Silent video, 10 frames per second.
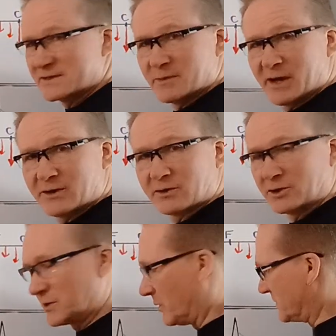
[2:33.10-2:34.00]

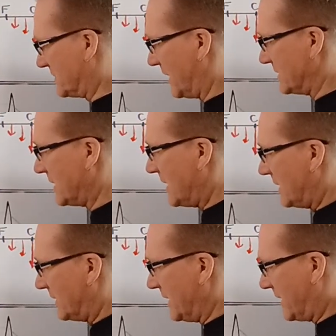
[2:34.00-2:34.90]
symmetrical to both sides.
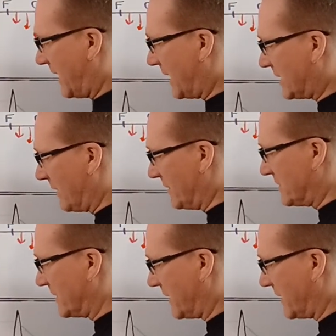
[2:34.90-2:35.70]
Light can't come into the